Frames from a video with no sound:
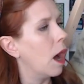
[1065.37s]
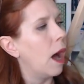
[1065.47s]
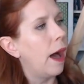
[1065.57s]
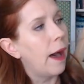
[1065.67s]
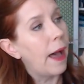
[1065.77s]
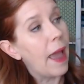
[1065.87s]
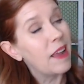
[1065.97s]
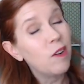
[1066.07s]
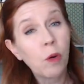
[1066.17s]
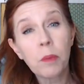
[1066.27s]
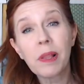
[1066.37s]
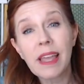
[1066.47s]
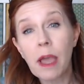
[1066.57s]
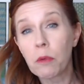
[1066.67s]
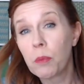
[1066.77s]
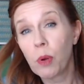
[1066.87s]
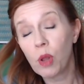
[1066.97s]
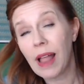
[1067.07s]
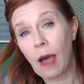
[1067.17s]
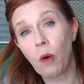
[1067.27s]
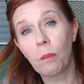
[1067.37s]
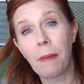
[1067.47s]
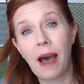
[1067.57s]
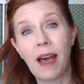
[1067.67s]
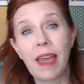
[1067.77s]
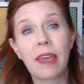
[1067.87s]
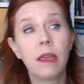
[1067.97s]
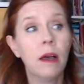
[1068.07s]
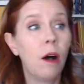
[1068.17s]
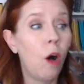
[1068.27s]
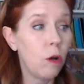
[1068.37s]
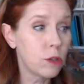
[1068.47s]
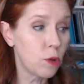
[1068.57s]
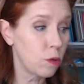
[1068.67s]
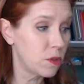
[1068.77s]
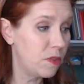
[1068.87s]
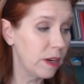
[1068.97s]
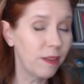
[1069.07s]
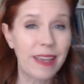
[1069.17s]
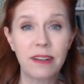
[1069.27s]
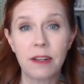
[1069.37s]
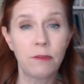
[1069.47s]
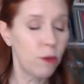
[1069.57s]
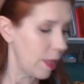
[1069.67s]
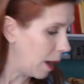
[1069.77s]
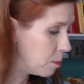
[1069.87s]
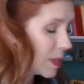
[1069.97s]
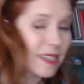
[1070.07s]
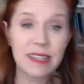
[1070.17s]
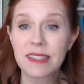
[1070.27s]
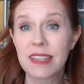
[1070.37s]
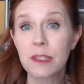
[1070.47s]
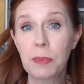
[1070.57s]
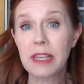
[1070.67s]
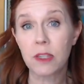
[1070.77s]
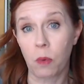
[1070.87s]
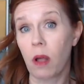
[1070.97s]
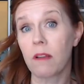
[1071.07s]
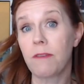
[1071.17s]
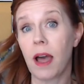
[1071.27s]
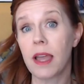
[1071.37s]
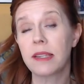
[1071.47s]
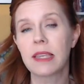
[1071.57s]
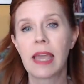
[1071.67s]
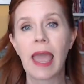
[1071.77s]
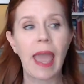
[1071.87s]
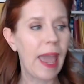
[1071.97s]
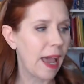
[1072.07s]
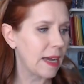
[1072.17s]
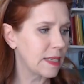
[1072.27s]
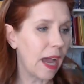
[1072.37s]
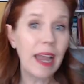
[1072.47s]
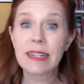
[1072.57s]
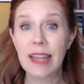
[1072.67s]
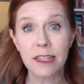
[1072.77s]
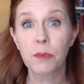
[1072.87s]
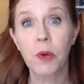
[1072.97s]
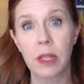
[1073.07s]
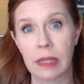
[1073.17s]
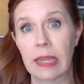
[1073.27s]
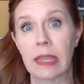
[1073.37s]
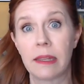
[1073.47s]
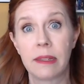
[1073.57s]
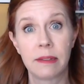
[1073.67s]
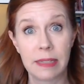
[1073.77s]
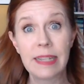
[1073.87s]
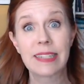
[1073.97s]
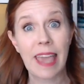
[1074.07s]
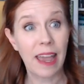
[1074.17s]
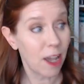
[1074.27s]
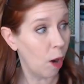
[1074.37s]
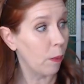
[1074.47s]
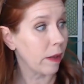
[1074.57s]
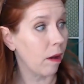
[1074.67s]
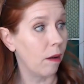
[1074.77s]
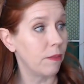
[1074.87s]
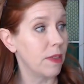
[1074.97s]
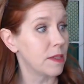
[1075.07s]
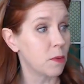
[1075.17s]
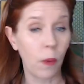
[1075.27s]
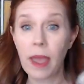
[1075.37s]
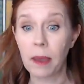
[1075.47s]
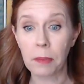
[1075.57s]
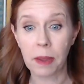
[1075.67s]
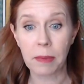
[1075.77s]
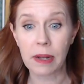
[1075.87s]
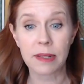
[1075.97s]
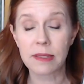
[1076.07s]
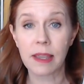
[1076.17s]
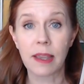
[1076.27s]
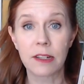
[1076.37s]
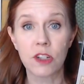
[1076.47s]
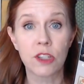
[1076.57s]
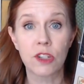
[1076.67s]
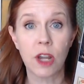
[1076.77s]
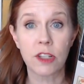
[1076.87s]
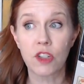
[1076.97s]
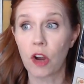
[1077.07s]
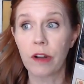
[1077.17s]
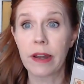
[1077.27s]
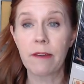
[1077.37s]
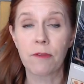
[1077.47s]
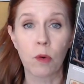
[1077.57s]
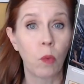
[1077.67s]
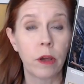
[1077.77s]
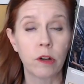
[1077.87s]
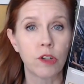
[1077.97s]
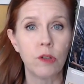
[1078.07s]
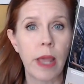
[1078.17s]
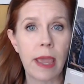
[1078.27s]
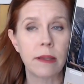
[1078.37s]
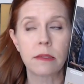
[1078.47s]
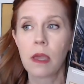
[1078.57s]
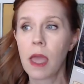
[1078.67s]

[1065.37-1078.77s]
Uh, and normally I would pull out my All Souls Veerlandin for that, but since this piece qualifies and I desperately need to get going on this whip, I mean, it's like I just, I started it for one or two days